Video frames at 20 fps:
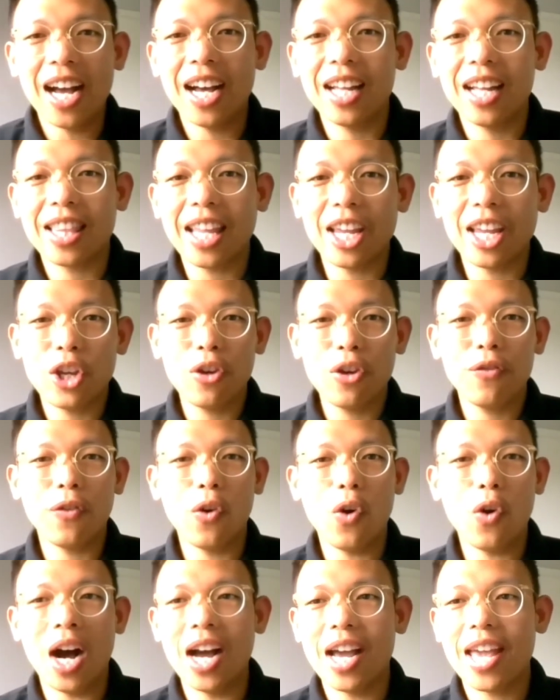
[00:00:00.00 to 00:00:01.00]
Uh, thank you
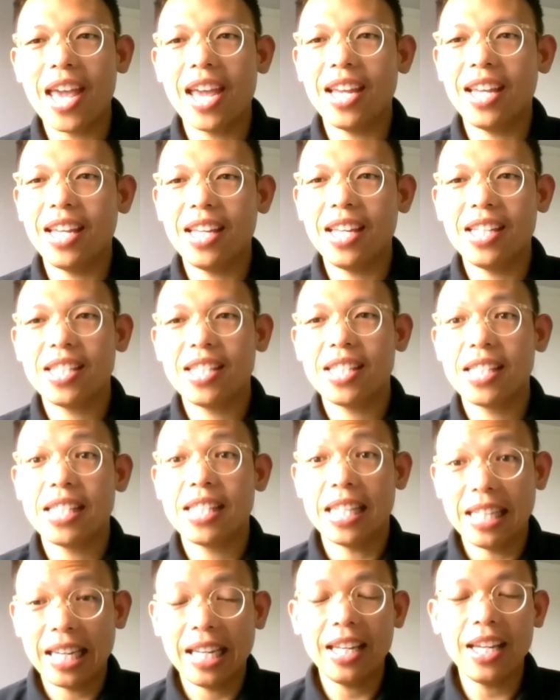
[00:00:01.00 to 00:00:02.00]
for IAE
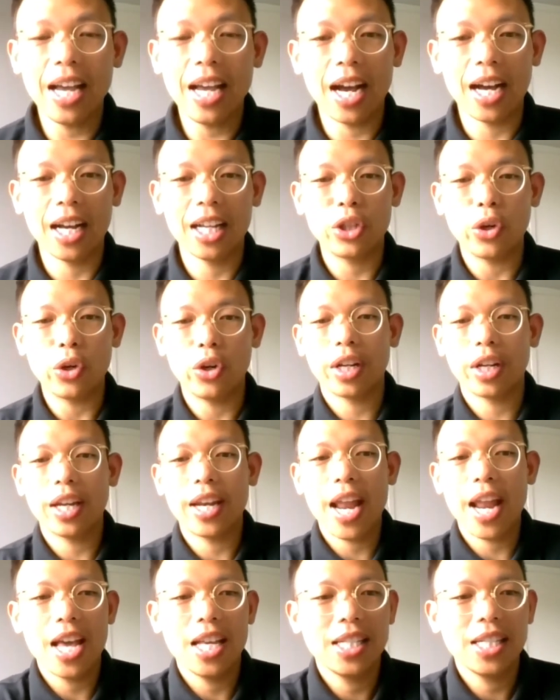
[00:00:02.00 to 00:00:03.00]
Sydney uh, to
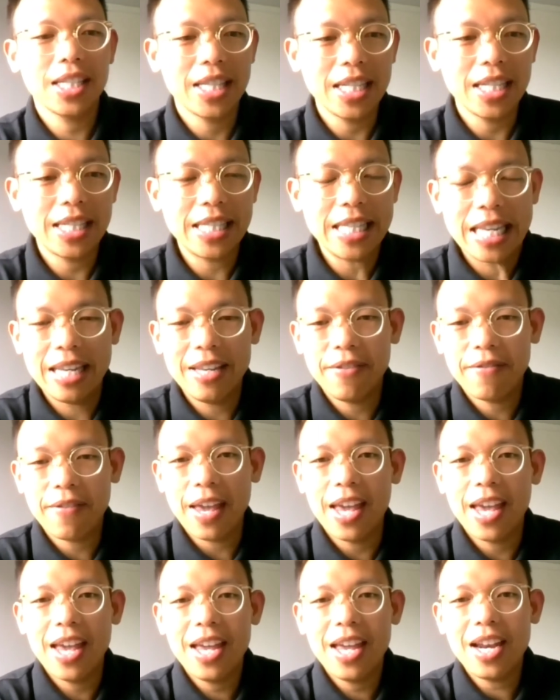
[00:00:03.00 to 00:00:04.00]
organize this
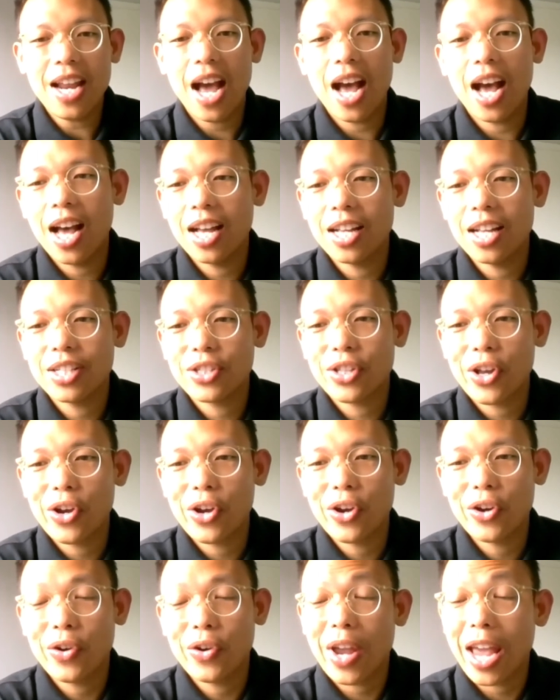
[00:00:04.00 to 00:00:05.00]
event. Uh,
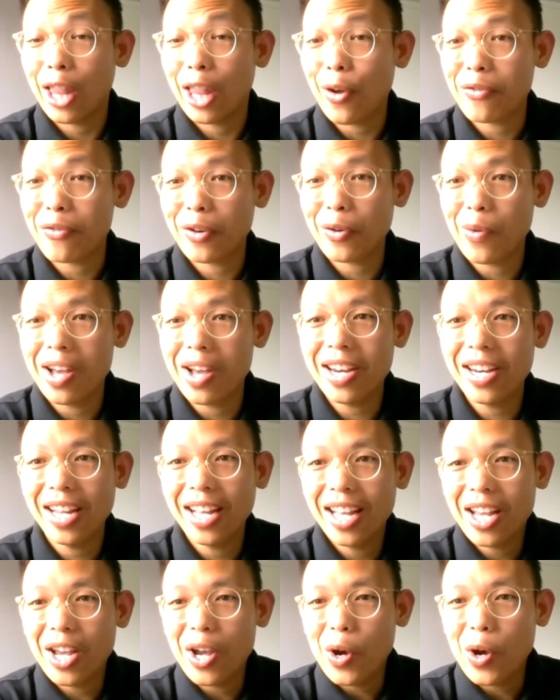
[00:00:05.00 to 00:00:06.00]
so hello,
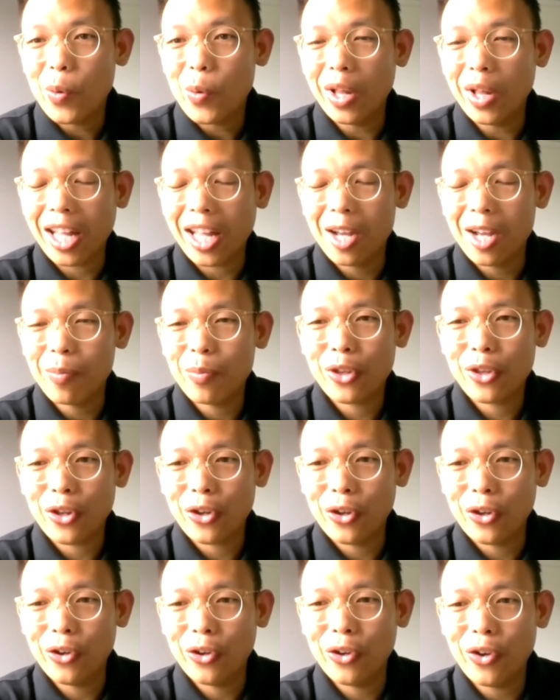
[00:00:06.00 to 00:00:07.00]
everyone. Welcome
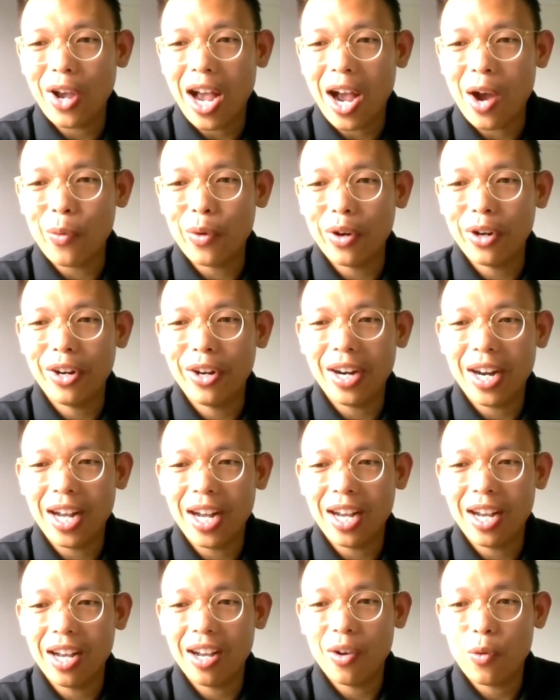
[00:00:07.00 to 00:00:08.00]
to our
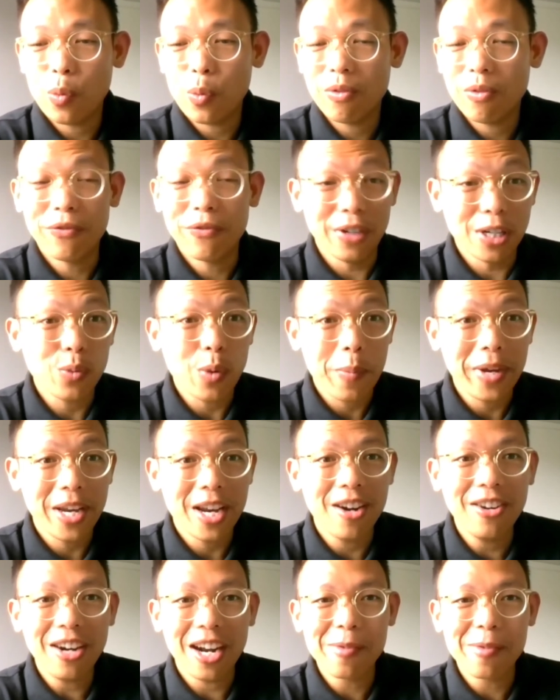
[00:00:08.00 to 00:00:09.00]
uh, first
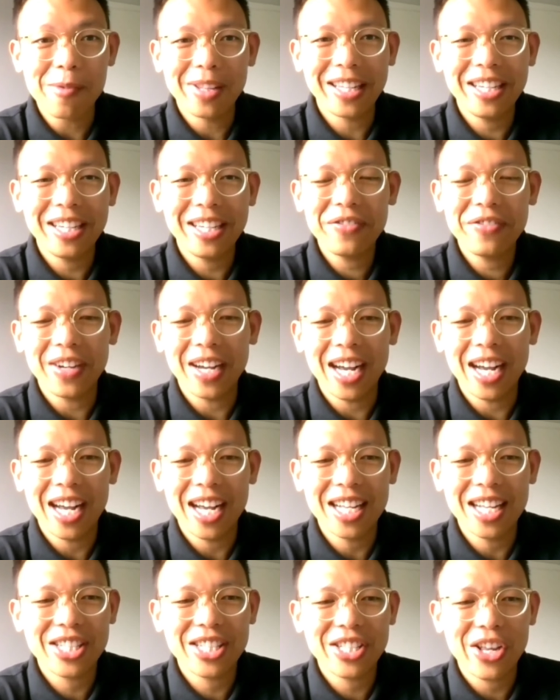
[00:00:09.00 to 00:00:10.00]
webinar, I believe.
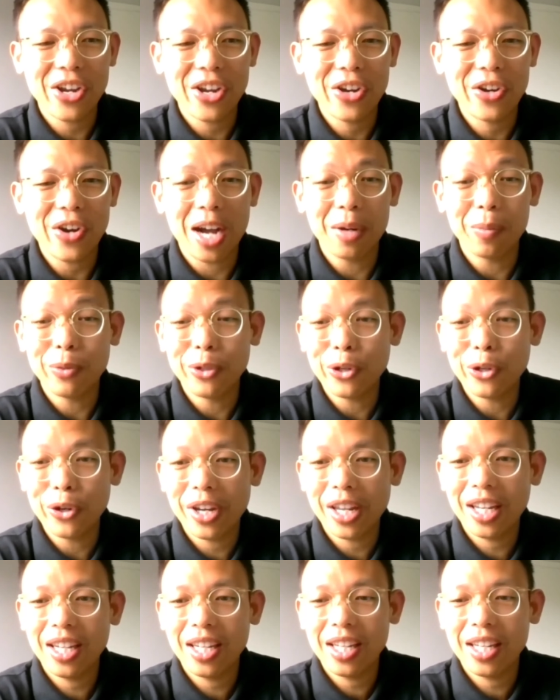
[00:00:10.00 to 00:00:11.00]
Uh, so I'm
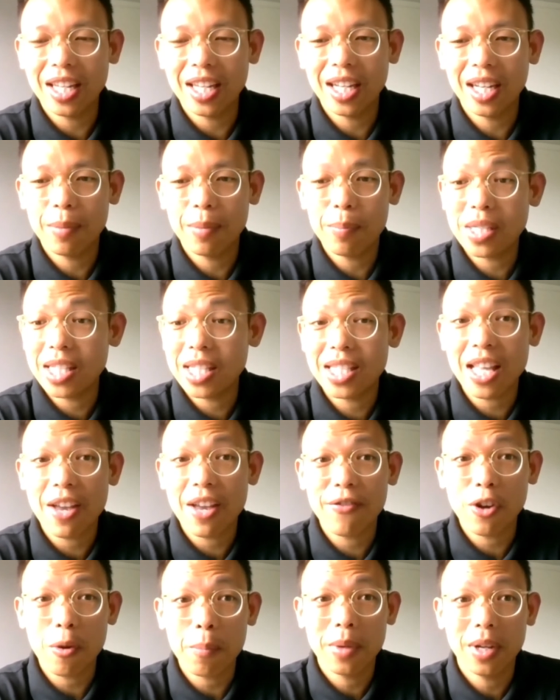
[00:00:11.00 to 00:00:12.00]
Doddy, the Business
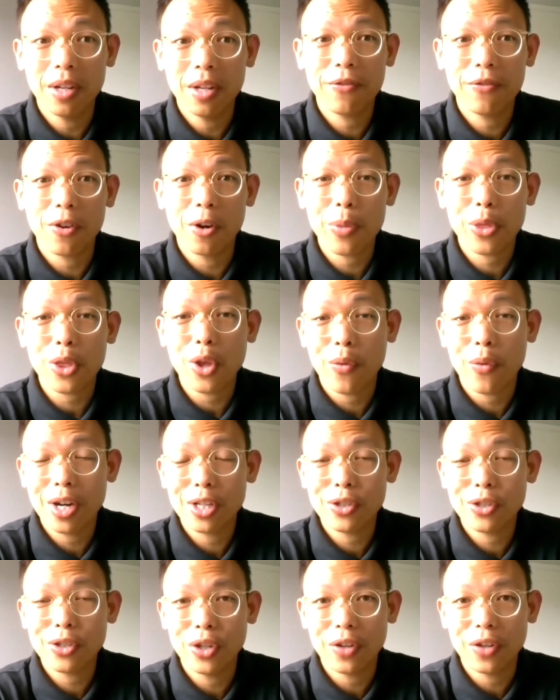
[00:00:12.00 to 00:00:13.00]
Development from
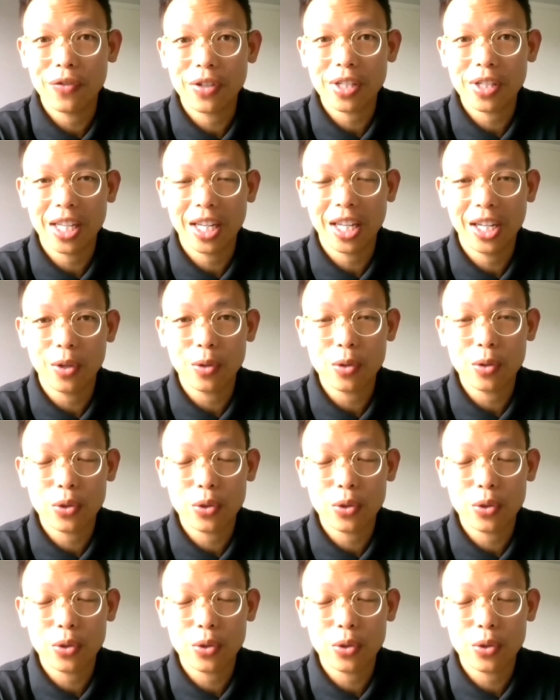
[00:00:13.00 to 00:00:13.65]
Torrens University,